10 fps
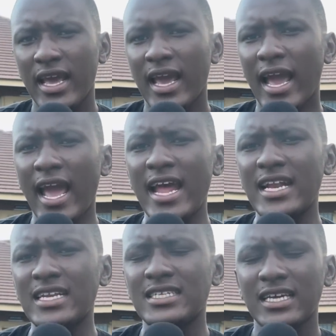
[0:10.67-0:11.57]

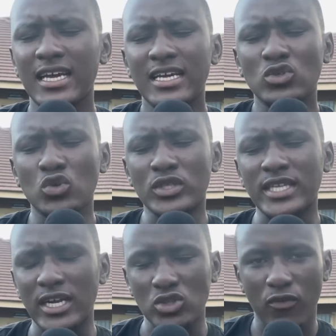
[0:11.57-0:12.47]
And to
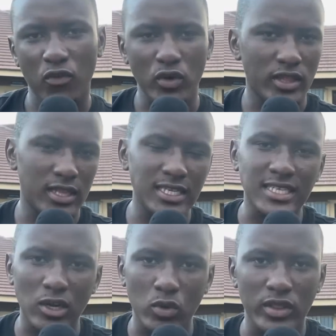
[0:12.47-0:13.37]
start off with, let's
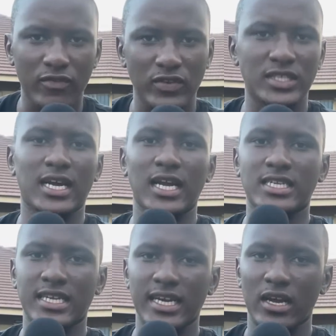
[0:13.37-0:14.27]
start with the physical
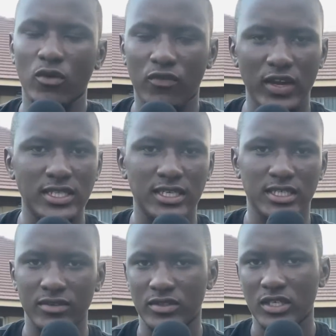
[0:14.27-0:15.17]
trainer of Kaizer
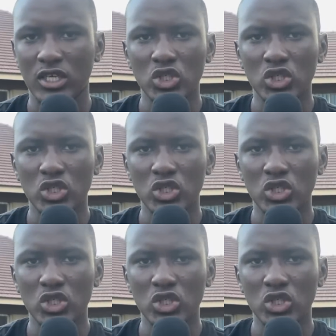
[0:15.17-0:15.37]
Chiefs.